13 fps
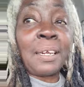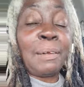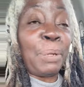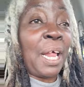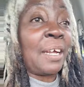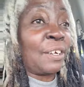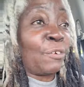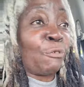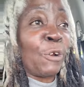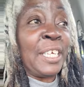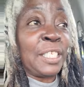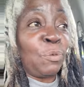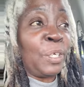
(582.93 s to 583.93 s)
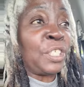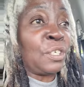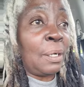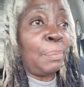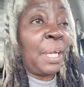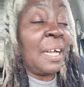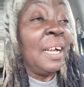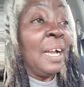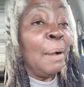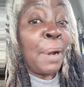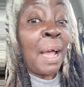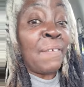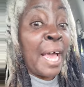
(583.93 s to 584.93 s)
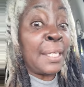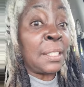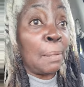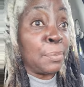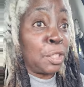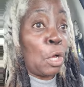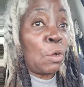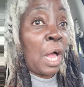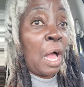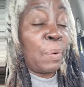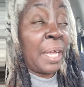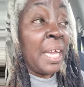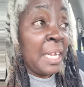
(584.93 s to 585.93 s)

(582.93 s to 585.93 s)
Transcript: the block of the crazy witch on the block, but I've had some so-called,